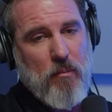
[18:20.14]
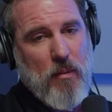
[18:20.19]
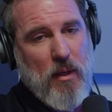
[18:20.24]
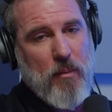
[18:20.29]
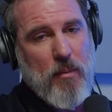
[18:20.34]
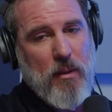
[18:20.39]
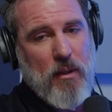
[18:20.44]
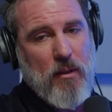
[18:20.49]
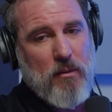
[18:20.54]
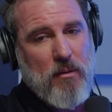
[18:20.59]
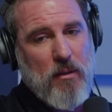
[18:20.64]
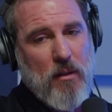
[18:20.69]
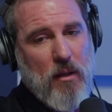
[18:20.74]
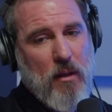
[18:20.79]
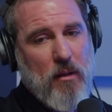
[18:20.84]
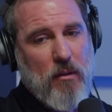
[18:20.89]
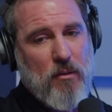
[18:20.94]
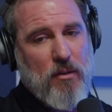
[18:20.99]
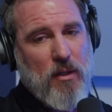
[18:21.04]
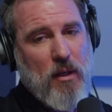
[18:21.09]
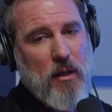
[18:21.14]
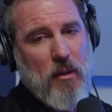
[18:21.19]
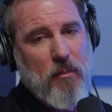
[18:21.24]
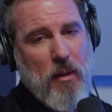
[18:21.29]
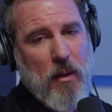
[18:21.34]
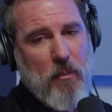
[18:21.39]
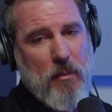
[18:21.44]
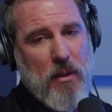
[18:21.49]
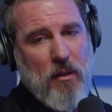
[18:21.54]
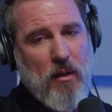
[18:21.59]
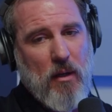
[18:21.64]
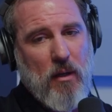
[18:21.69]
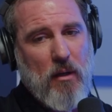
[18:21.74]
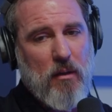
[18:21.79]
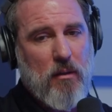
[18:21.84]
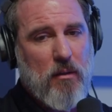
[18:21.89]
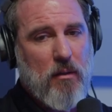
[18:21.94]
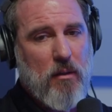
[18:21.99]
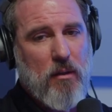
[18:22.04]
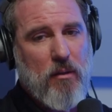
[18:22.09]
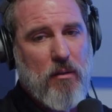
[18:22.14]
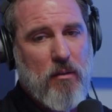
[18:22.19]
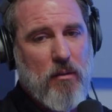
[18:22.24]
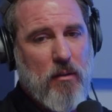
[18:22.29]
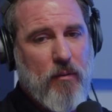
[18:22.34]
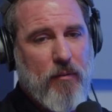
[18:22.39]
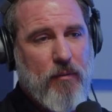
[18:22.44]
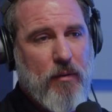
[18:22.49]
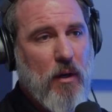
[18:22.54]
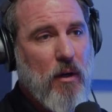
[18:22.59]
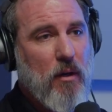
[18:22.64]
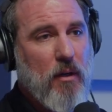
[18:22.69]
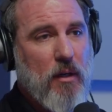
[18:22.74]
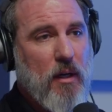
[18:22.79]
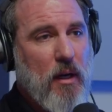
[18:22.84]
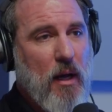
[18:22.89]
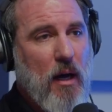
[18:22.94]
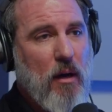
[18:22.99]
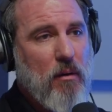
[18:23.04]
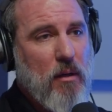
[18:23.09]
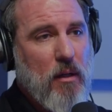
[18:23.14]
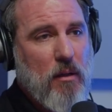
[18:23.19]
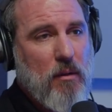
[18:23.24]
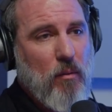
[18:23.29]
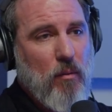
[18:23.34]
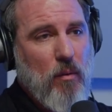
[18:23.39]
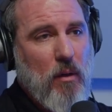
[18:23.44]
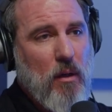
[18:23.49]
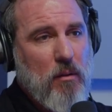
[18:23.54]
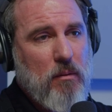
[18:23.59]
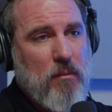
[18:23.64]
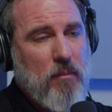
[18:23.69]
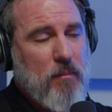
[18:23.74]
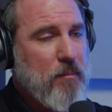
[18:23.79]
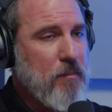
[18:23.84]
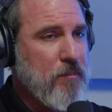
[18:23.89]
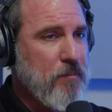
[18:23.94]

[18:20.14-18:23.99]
Maybe it's another gym. I mean, hell, you figured it out at the one.